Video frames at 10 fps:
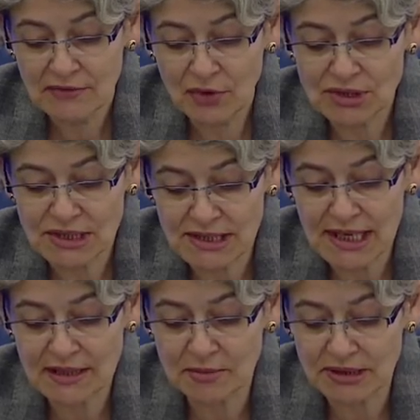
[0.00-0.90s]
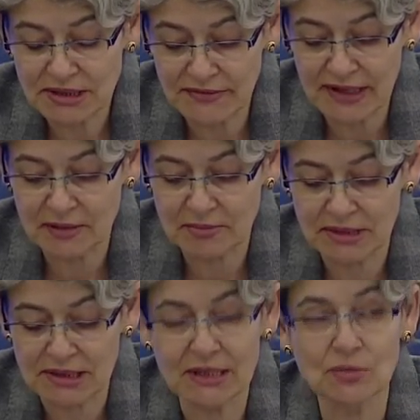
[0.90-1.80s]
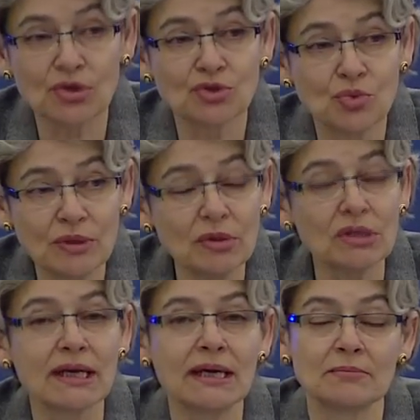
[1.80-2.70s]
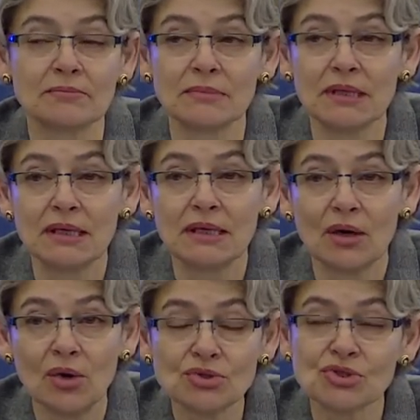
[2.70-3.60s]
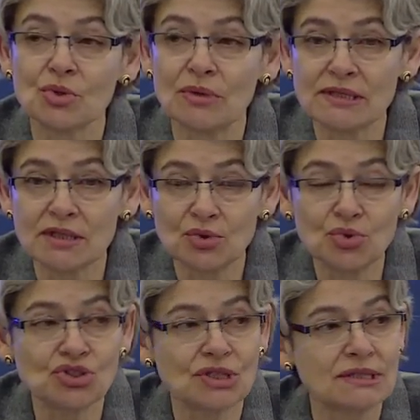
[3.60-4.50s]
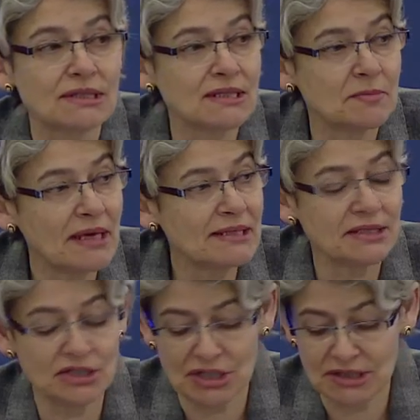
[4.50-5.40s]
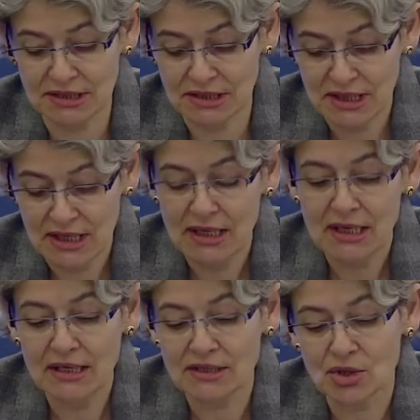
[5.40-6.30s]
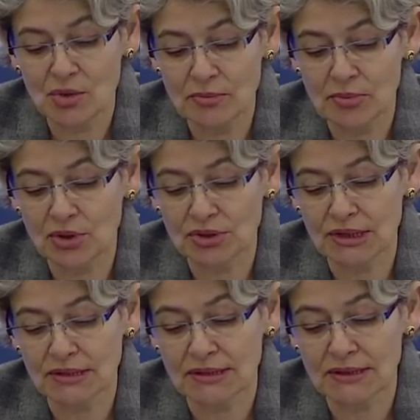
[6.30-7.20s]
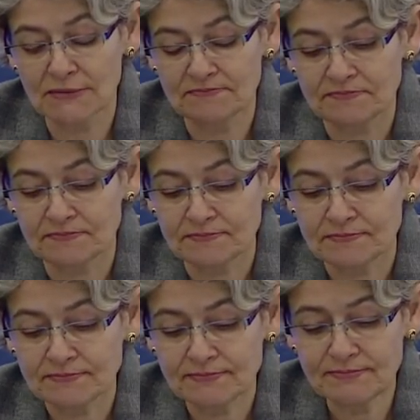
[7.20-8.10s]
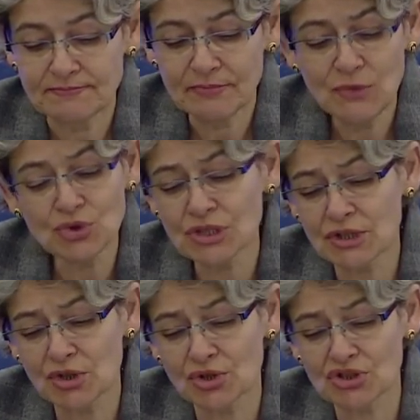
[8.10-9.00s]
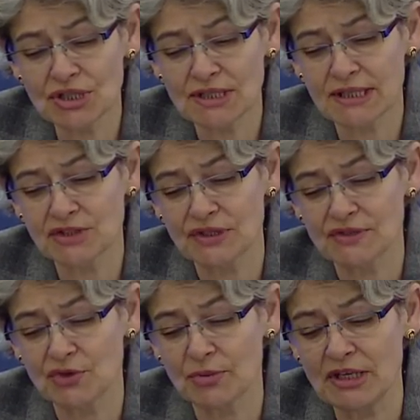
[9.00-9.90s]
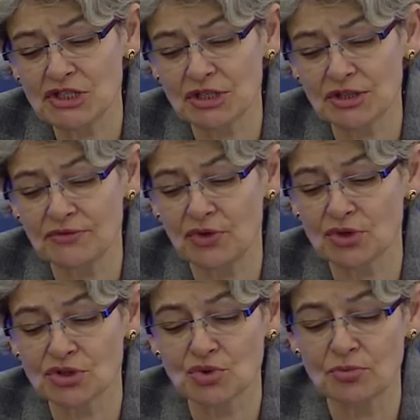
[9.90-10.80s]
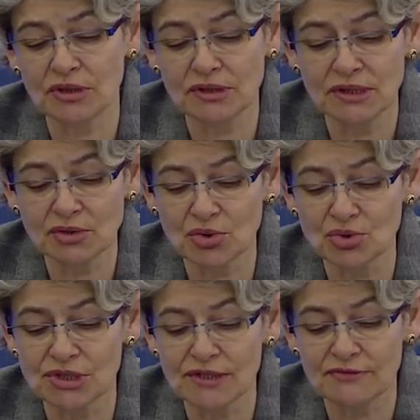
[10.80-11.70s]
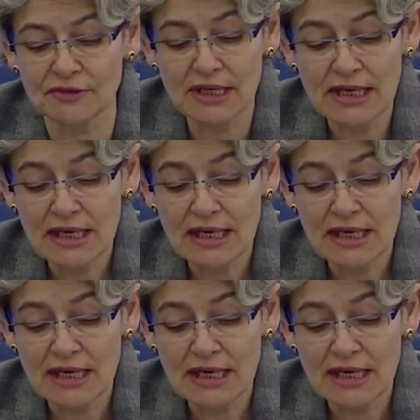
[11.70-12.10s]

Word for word: for Sustainable Development and what we will come also as solutions, as messages, is so important. New technologies are transformational force to build inclusive